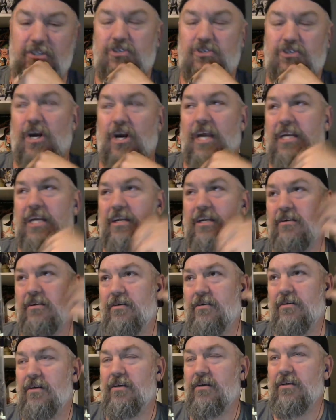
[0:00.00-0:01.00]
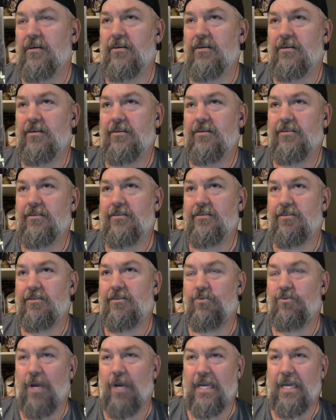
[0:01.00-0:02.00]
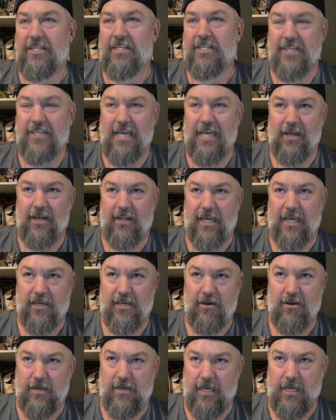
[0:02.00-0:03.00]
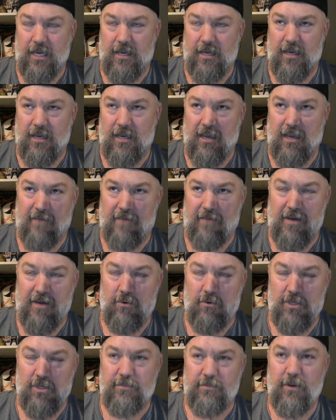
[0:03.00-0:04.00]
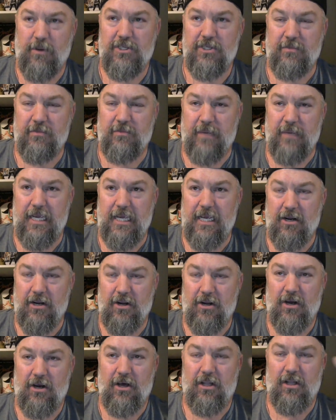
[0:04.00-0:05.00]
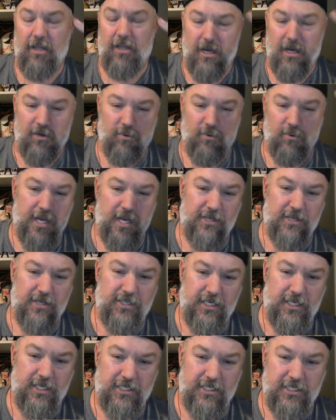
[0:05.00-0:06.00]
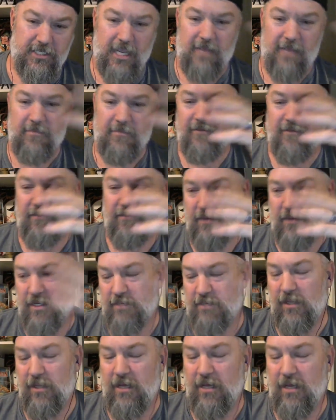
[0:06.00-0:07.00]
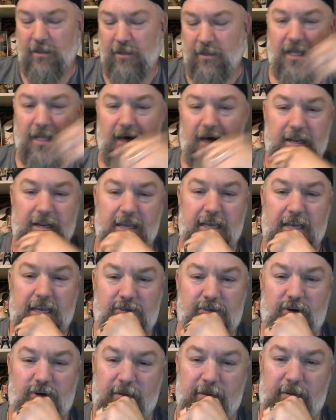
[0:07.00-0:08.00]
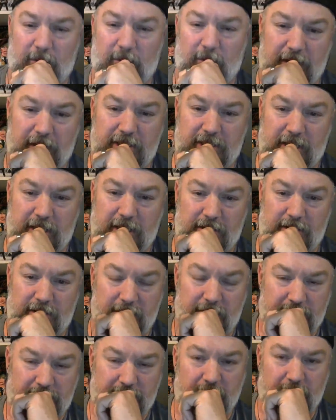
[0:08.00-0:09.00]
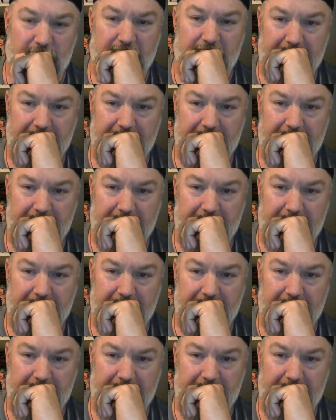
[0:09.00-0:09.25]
trying to reconcile, like, okay, if I was supposed to be here all along, why didn't Jesus save me from this, blah blah blah. And it has quite a bit of religious undertones to it.